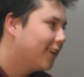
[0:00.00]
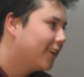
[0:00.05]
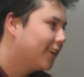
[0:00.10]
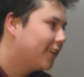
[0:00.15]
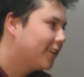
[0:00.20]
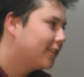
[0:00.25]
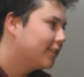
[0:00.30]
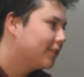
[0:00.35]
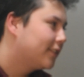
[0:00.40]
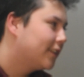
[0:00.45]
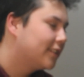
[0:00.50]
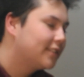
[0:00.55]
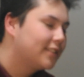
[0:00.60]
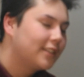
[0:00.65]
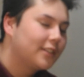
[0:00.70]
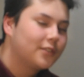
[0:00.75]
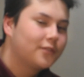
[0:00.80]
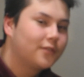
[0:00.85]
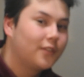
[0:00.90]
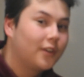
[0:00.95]
Like, that
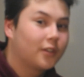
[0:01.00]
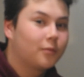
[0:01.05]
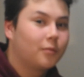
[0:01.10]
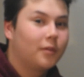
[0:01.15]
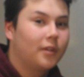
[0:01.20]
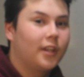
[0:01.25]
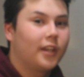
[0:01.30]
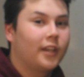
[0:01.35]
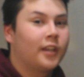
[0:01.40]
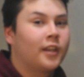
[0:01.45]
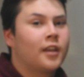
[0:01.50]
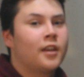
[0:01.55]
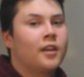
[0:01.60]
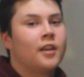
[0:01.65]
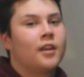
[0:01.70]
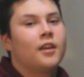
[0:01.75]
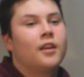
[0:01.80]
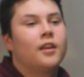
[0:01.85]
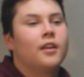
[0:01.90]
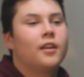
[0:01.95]
sounds fucked, but like,
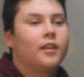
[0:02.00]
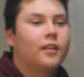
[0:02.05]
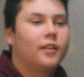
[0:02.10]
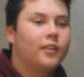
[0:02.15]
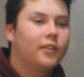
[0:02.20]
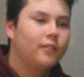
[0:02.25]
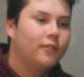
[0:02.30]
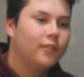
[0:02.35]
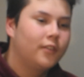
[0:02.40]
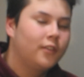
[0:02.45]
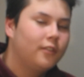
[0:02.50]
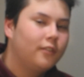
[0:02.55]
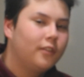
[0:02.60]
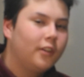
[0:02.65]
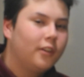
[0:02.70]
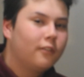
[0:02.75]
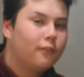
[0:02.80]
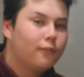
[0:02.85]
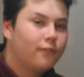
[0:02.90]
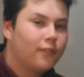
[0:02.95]

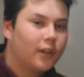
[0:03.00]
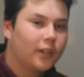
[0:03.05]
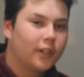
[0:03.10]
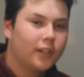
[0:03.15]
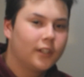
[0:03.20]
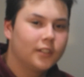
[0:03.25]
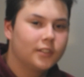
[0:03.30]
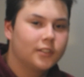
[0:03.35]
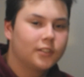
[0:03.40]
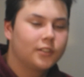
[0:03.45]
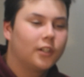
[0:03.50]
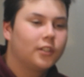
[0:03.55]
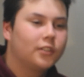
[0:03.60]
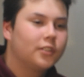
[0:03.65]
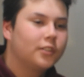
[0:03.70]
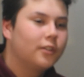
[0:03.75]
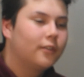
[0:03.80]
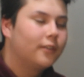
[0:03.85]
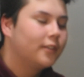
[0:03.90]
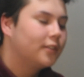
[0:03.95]
you can
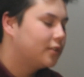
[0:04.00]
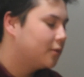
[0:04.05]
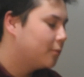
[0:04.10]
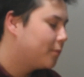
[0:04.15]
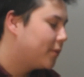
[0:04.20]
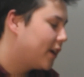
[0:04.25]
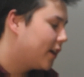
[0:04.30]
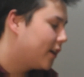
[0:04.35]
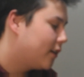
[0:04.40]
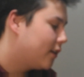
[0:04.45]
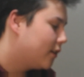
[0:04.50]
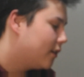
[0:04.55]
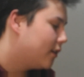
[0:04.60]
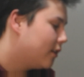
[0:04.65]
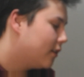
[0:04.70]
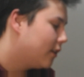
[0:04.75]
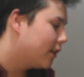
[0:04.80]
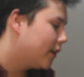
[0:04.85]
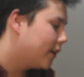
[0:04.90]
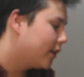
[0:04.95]
start to notice the pattern.
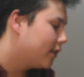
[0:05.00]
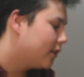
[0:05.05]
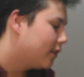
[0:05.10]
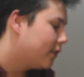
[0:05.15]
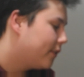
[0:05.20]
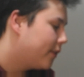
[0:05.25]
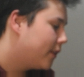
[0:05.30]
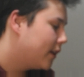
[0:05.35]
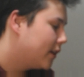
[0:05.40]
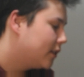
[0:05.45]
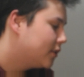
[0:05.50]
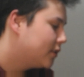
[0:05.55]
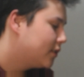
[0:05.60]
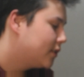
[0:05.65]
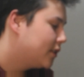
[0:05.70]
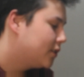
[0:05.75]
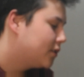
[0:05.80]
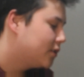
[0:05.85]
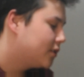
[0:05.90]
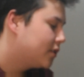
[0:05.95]
Like, they
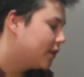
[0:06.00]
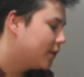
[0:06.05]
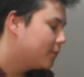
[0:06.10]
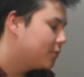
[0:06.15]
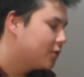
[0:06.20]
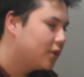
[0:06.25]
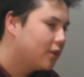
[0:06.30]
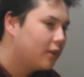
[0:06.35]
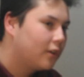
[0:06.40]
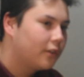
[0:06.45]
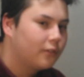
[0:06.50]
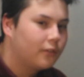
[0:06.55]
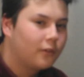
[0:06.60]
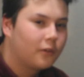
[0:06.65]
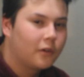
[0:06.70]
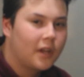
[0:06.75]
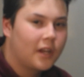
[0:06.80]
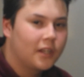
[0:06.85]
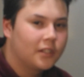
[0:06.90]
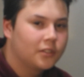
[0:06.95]
just teach the same shit all
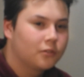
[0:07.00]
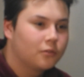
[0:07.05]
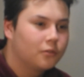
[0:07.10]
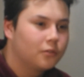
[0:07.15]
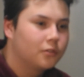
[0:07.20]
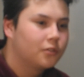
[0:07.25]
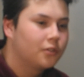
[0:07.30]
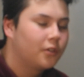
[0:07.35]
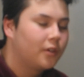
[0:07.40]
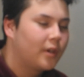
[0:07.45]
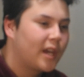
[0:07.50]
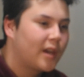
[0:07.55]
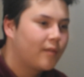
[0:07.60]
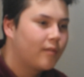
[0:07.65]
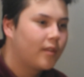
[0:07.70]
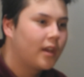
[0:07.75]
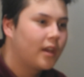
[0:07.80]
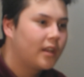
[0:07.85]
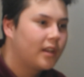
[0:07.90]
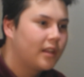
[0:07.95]
throughout high school, so you
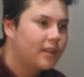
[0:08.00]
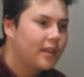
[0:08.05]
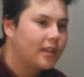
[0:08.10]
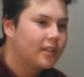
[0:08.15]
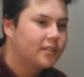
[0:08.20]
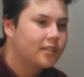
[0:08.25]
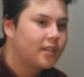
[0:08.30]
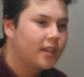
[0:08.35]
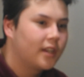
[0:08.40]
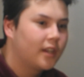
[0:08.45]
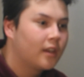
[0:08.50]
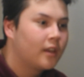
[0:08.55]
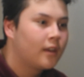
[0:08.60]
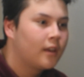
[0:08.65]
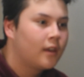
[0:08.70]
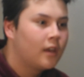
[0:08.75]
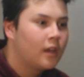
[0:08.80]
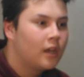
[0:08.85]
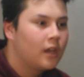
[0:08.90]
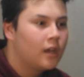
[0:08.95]
have that, and that's like
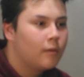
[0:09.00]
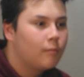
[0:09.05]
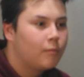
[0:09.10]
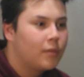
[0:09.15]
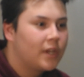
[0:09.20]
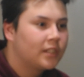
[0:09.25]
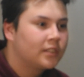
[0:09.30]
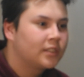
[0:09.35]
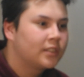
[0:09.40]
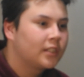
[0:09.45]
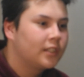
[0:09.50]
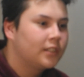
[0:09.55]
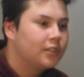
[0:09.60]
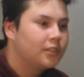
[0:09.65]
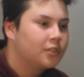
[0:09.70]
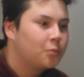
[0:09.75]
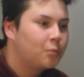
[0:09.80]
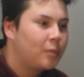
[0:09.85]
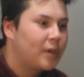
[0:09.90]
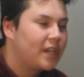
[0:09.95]
basically
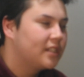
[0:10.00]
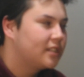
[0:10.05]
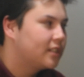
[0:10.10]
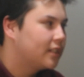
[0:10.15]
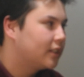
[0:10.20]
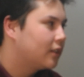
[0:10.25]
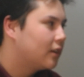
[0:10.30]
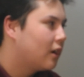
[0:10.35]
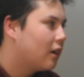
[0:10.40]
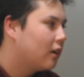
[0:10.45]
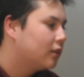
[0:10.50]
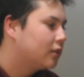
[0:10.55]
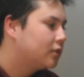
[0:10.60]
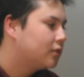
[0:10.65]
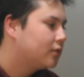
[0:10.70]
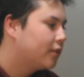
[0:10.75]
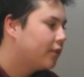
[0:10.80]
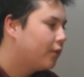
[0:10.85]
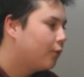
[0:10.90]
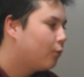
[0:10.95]
just basic
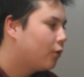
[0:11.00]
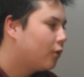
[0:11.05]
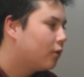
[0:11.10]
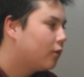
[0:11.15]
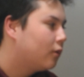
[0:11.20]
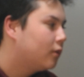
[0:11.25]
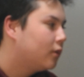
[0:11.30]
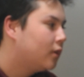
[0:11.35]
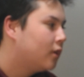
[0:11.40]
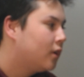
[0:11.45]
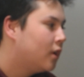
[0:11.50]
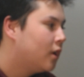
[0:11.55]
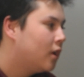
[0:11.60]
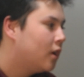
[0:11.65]
knowledge for the world.